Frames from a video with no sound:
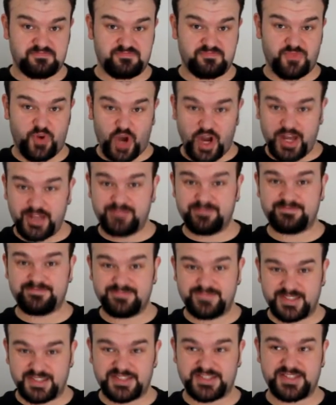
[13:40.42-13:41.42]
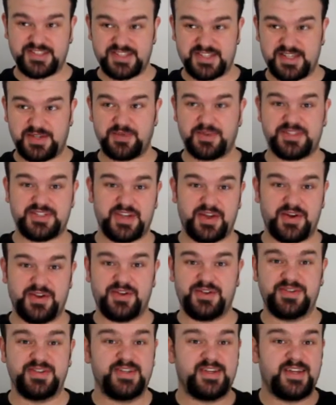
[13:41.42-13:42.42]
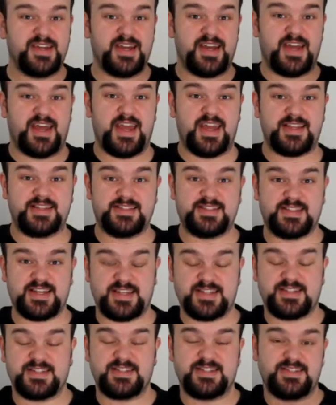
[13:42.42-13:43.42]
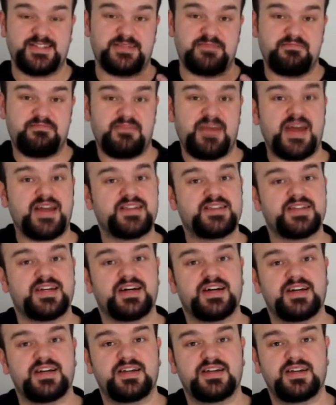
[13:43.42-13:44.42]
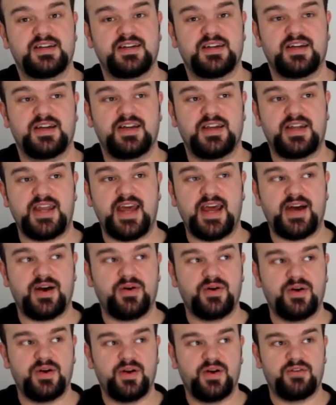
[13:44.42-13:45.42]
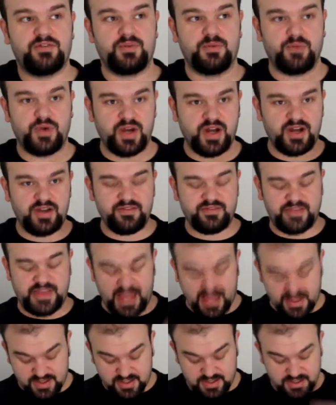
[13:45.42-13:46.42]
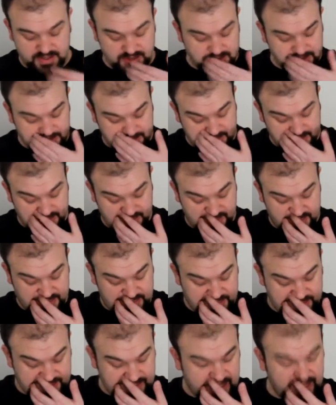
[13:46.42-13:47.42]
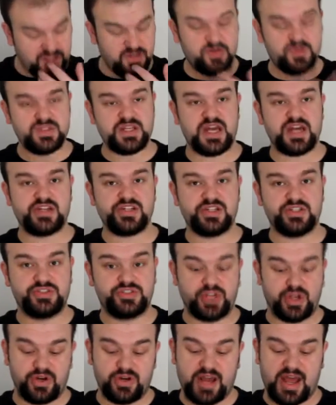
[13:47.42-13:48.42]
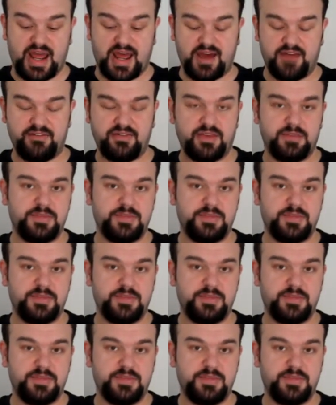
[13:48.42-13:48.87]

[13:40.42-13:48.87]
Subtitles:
right? You sort of see what's going on? It doesn't matter. Now, from what I've gathered, the knuckles actually don't have the